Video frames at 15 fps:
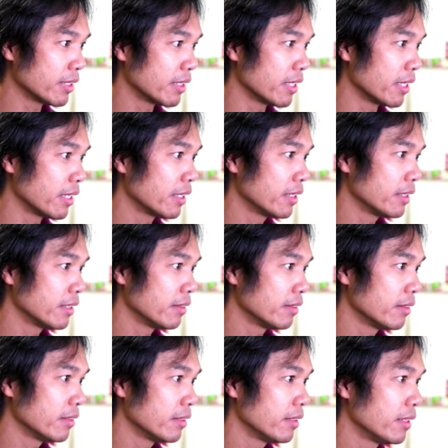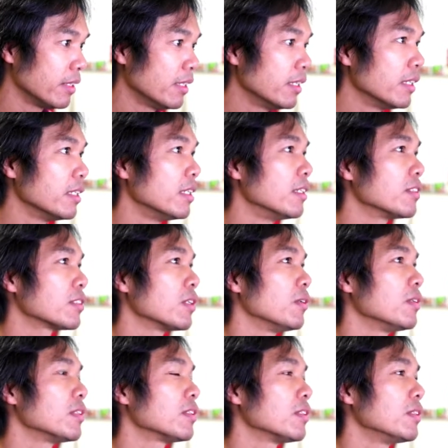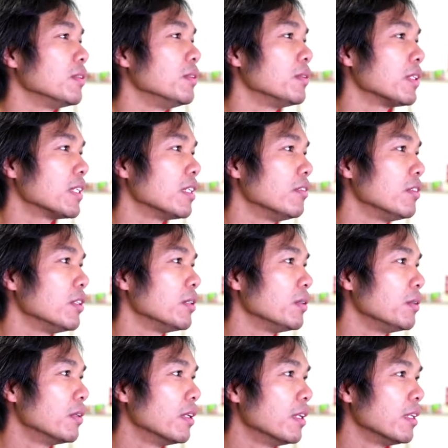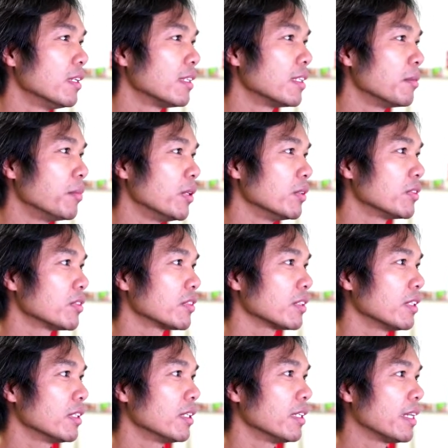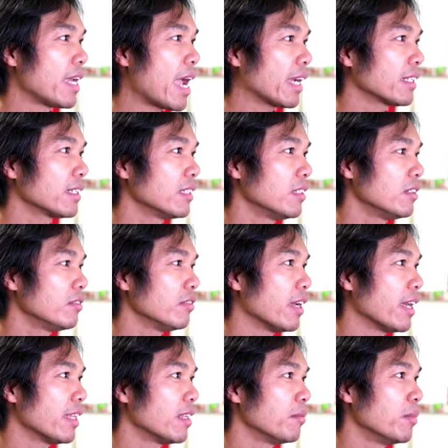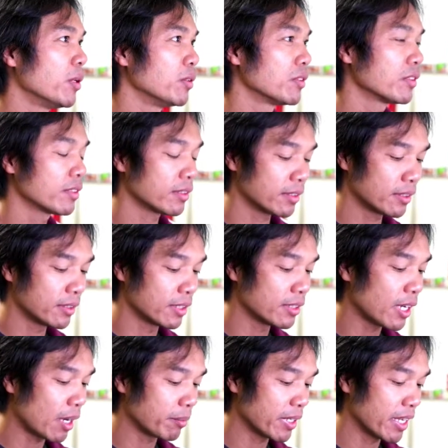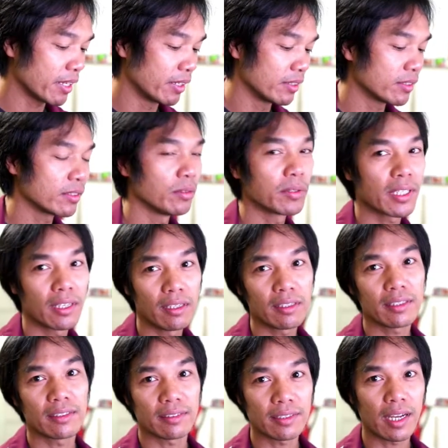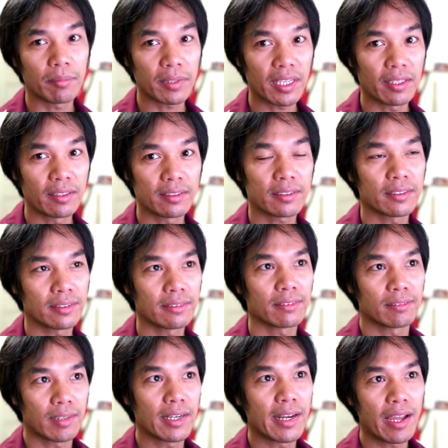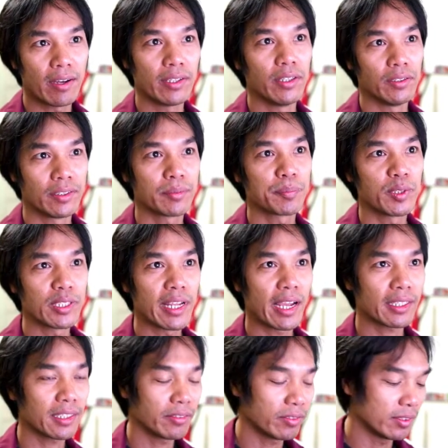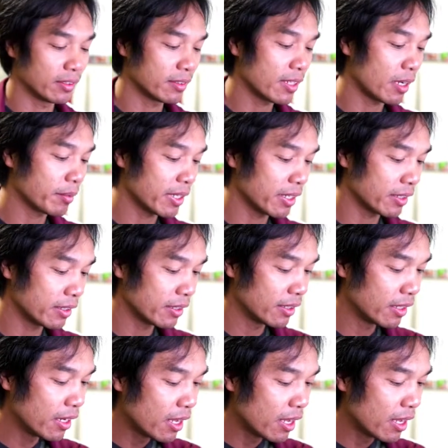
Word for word: right there, it is going to give you the most active and the most the top gainers. So we're going to look at the top gainers because right now I know it's pretty active in the top gainer.